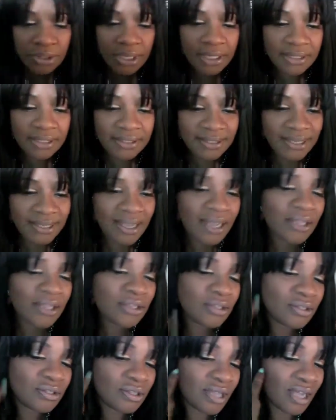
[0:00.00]
guys, I
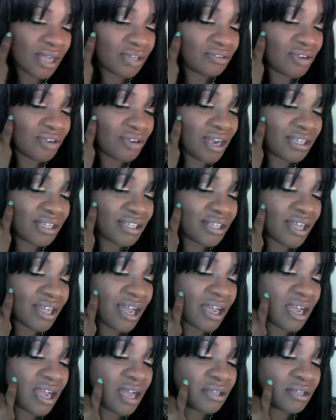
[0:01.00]
used I tried to I
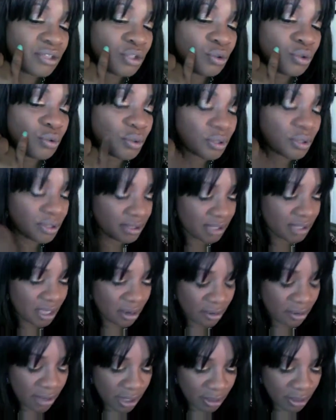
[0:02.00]
contoured this
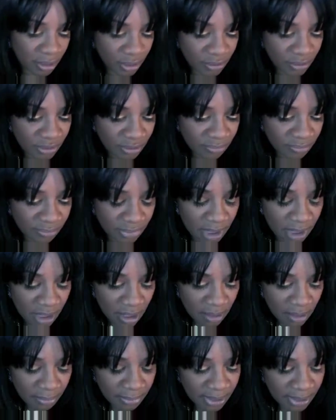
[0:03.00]
area using
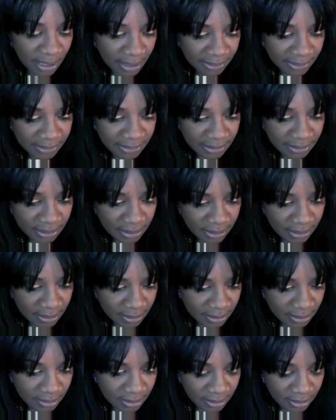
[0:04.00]
Blunt
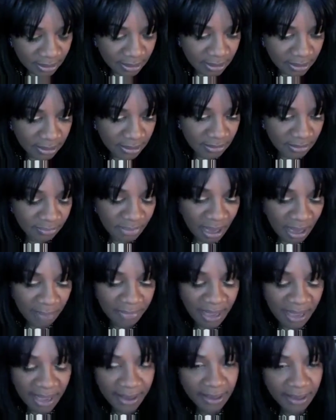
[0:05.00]
by
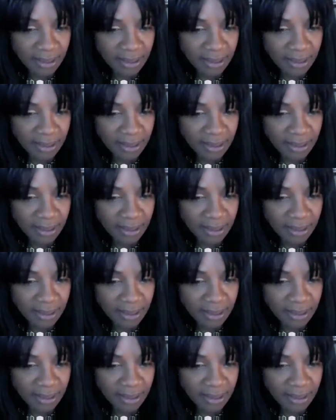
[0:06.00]
Mac.